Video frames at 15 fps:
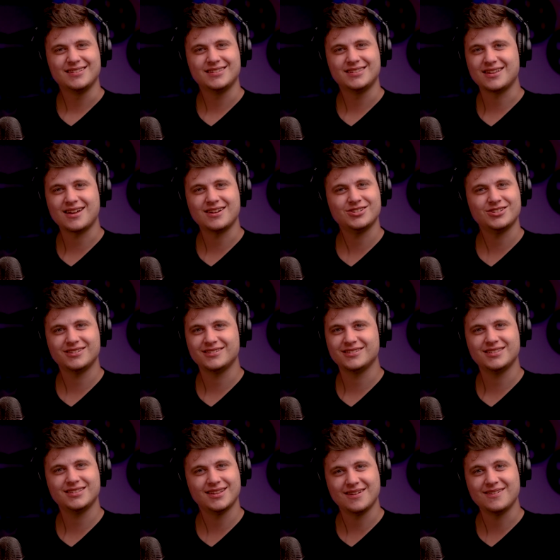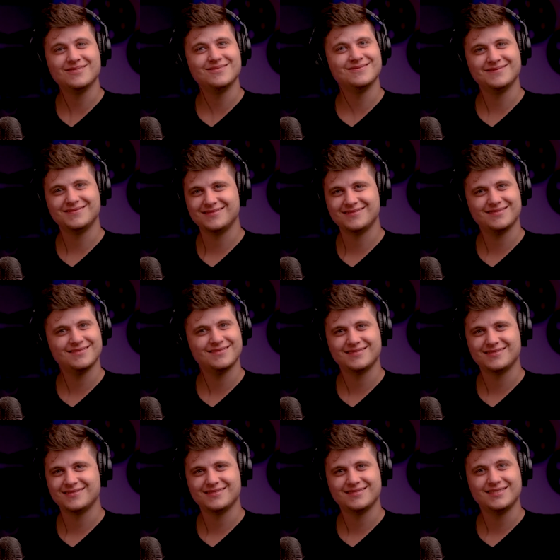Sasha Sloan.
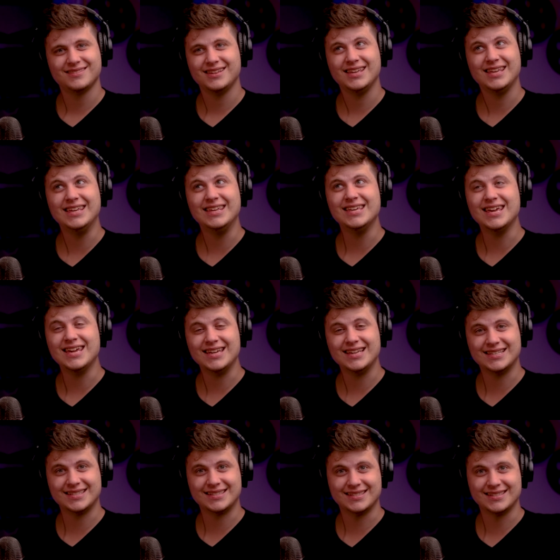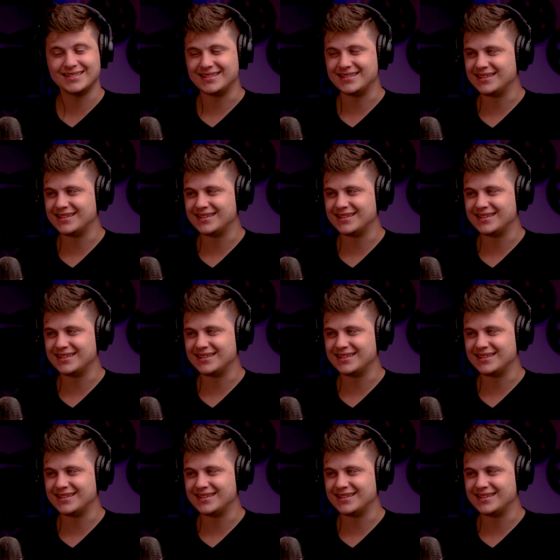Yeeks.